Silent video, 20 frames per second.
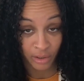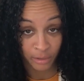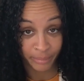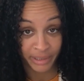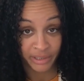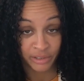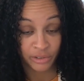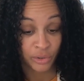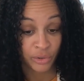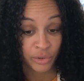on
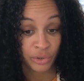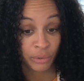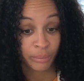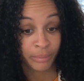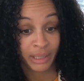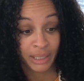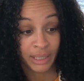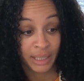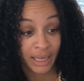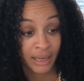my social
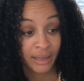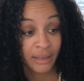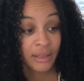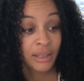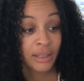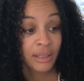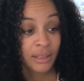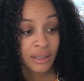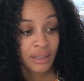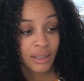media.
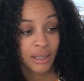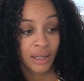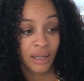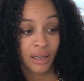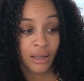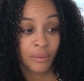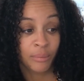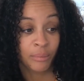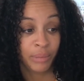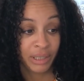
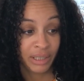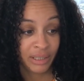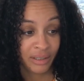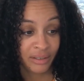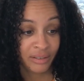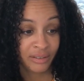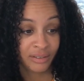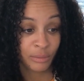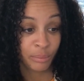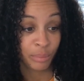
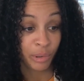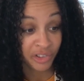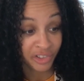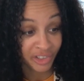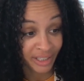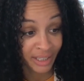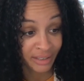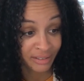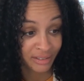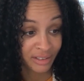Because the
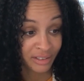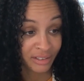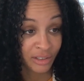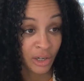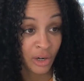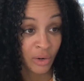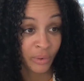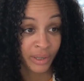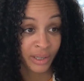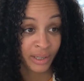podcast is
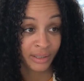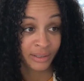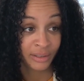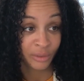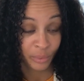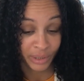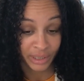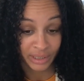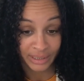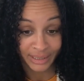going,
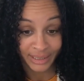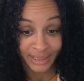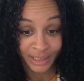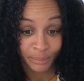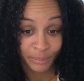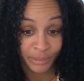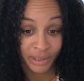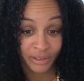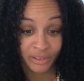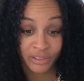the weekly
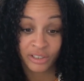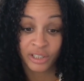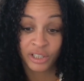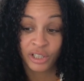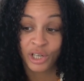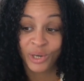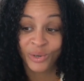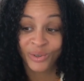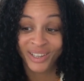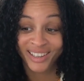emails are
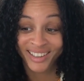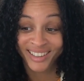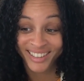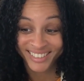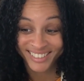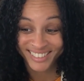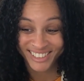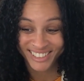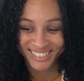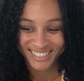going.
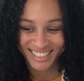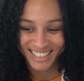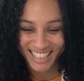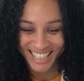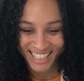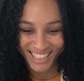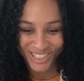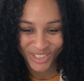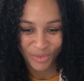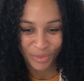And so the
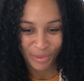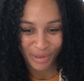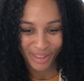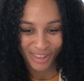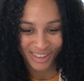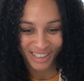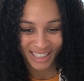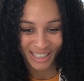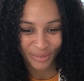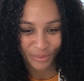next one
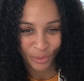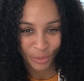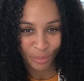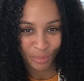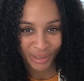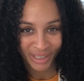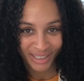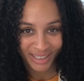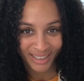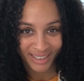thing will
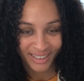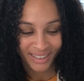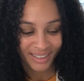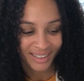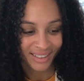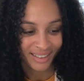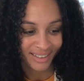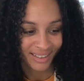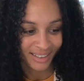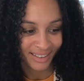be
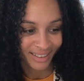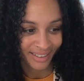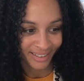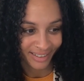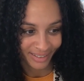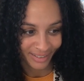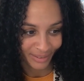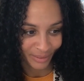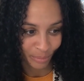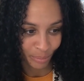
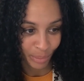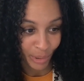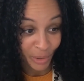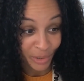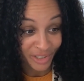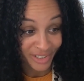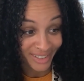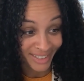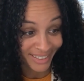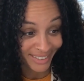the
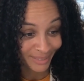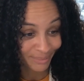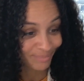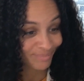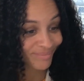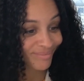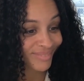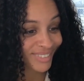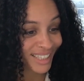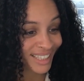posting
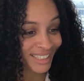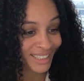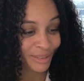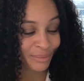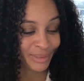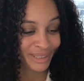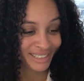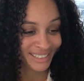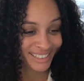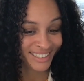in the
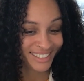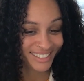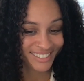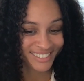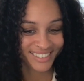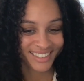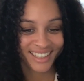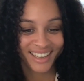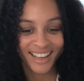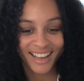
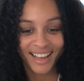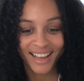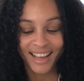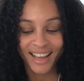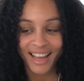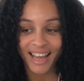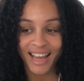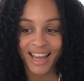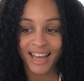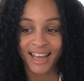business.
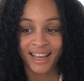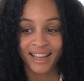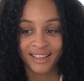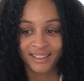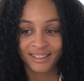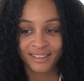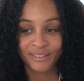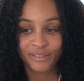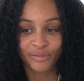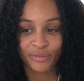
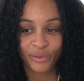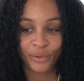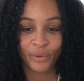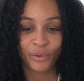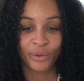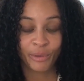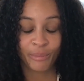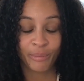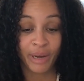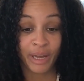And
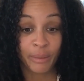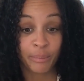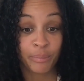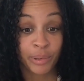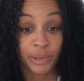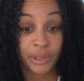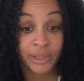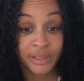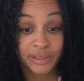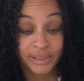for my
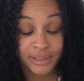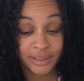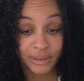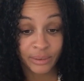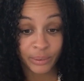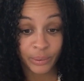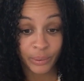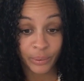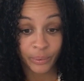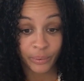
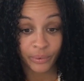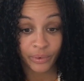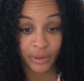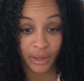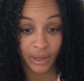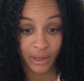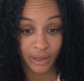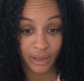personal